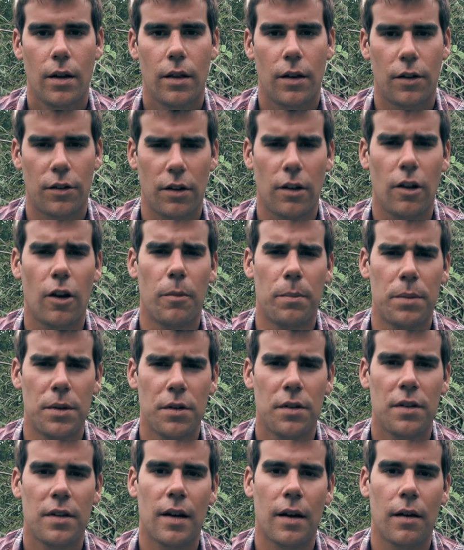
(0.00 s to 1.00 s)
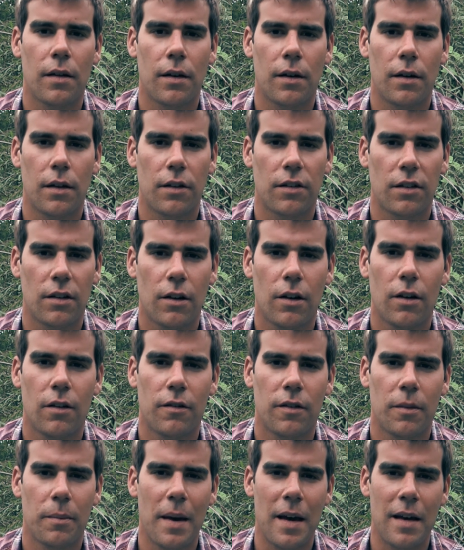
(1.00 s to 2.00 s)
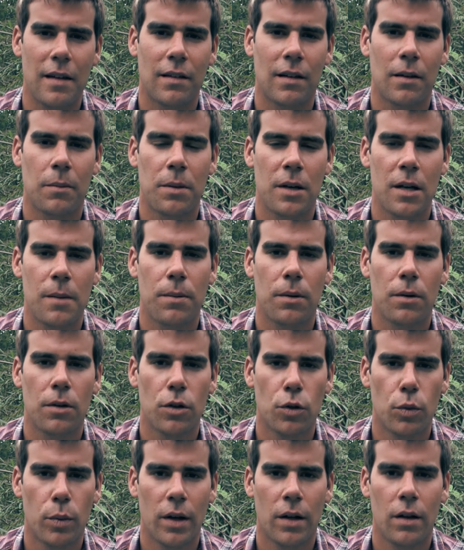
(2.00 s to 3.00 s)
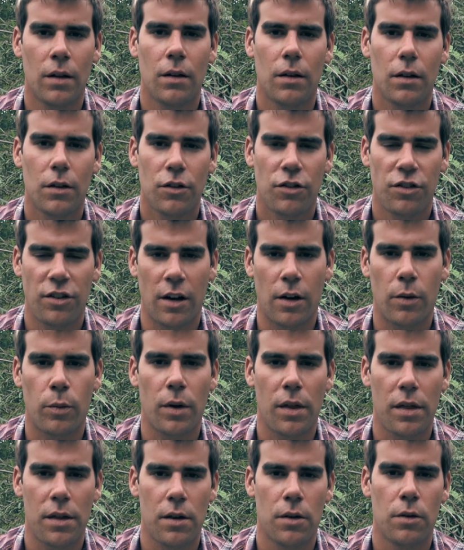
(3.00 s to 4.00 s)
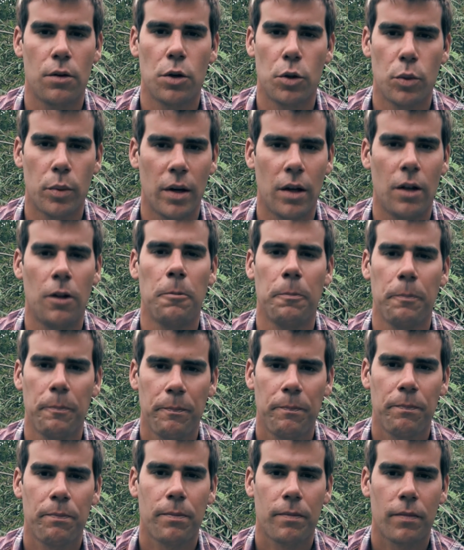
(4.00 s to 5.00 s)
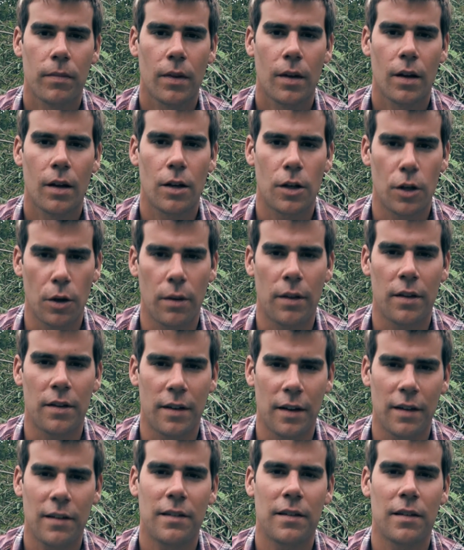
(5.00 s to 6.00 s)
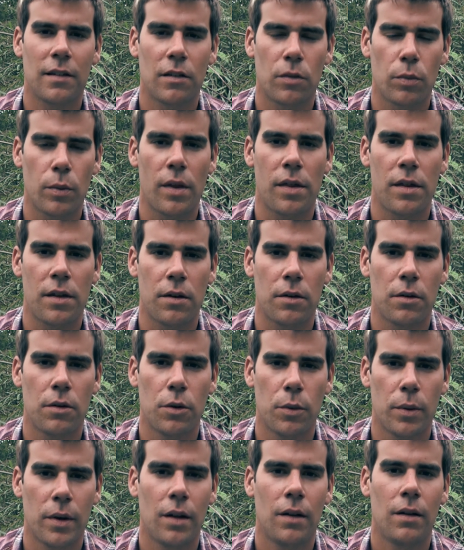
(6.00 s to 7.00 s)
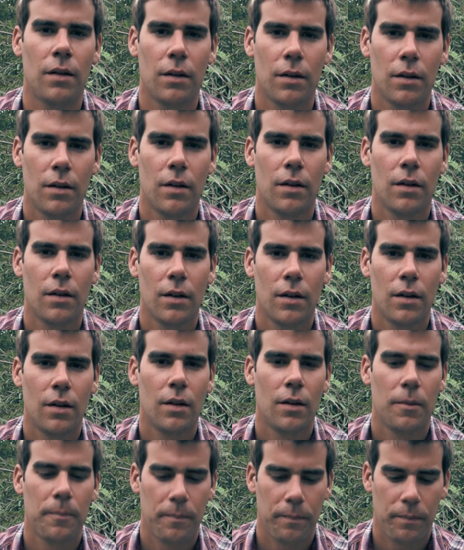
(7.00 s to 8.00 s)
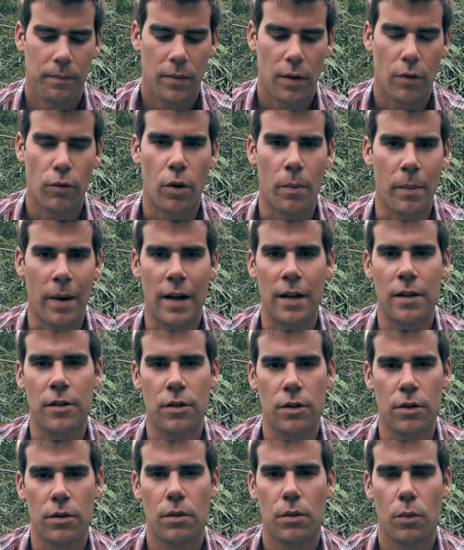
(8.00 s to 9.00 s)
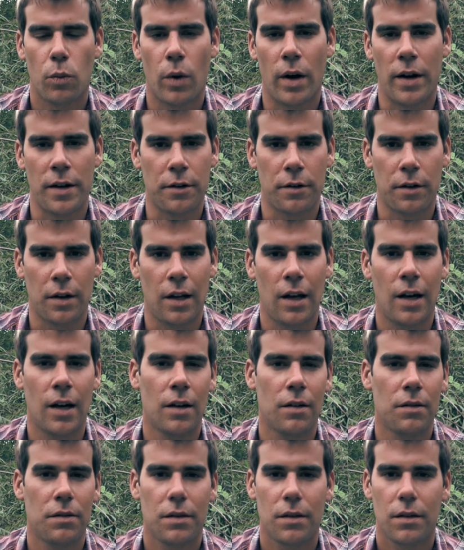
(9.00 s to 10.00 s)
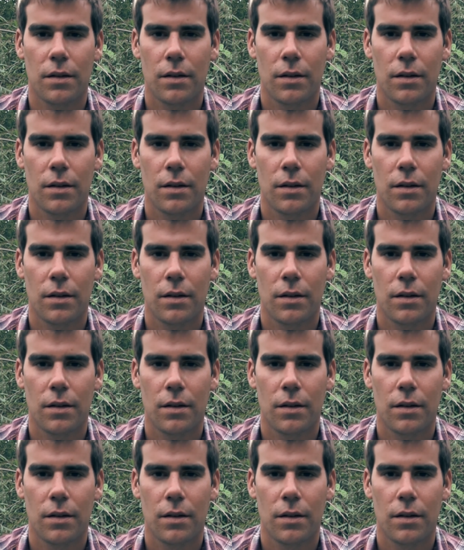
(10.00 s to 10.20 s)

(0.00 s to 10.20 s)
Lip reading: There's a lot of beauty out there. There's a lot of amazing people who will share with you, who will go the distance with you, who will remind you why you're alive.